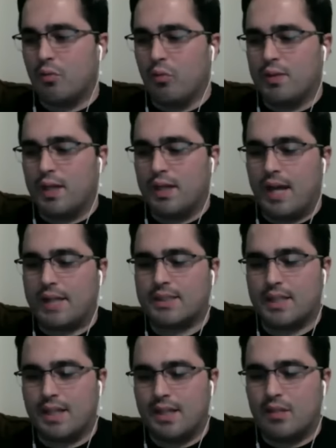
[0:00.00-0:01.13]
the lesson
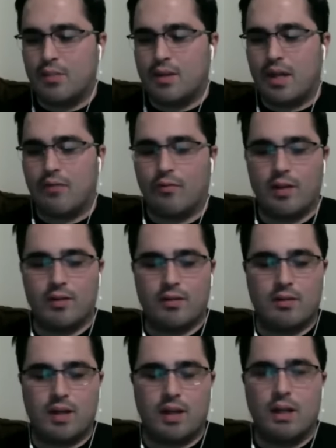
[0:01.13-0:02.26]
that needs to be taken from this is
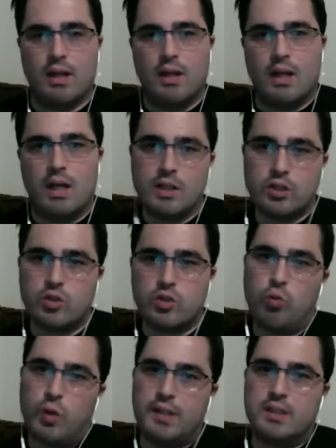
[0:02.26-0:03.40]
that collectors are
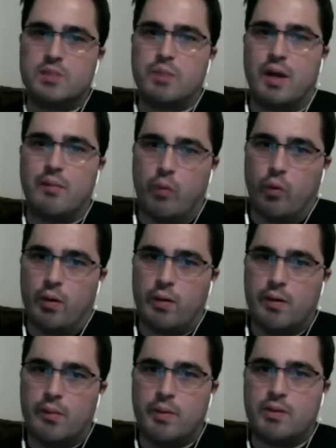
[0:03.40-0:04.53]
willing to spend more,
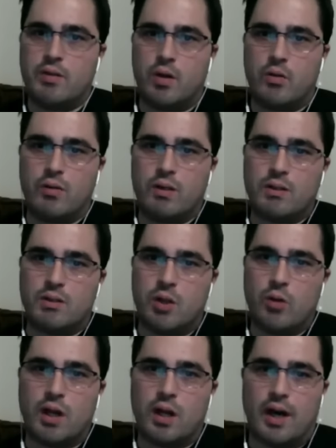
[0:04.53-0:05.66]
but don't
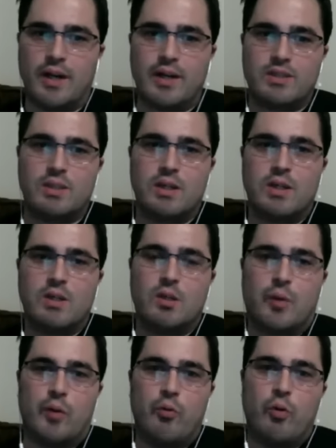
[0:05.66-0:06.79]
don't cut us to the
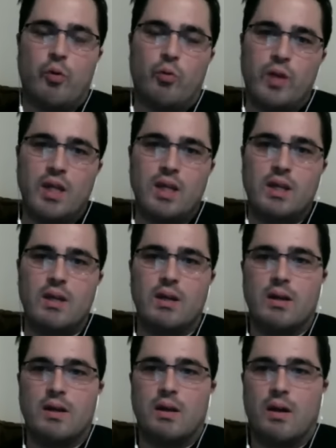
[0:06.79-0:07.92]
point where we
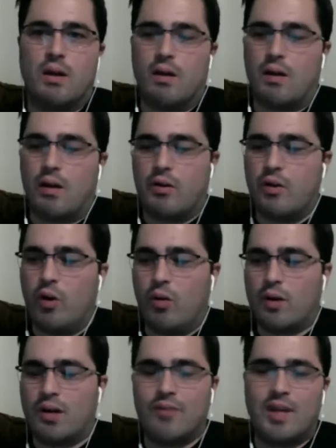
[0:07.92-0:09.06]
are are no
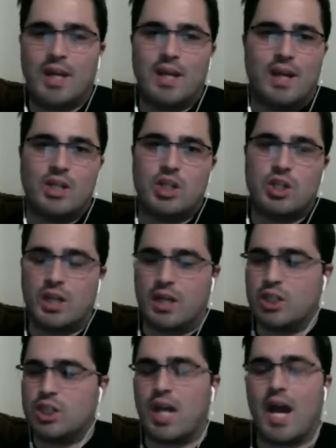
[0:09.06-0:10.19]
longer even getting a, sh a
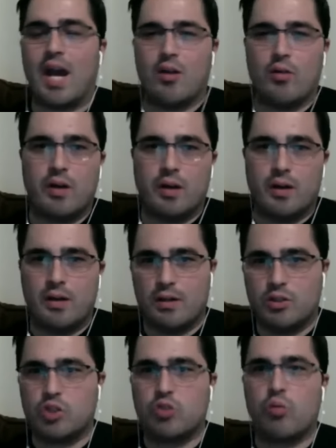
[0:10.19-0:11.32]
shadow, a, a
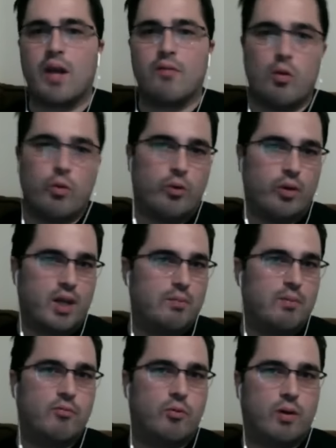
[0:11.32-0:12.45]
shred of what we were getting
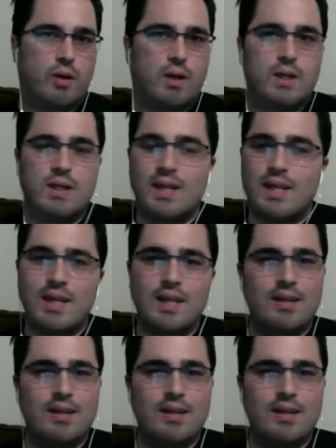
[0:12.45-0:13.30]
before. Mm-hmm. You need to,